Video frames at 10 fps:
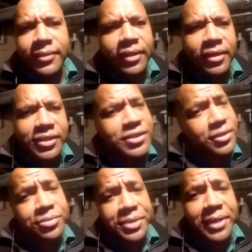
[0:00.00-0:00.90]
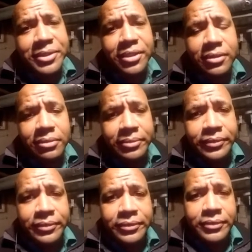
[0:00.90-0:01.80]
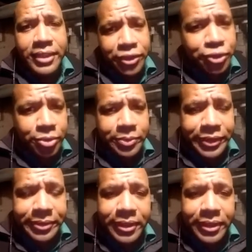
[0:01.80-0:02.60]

They're still 3 hours long. That's a short one.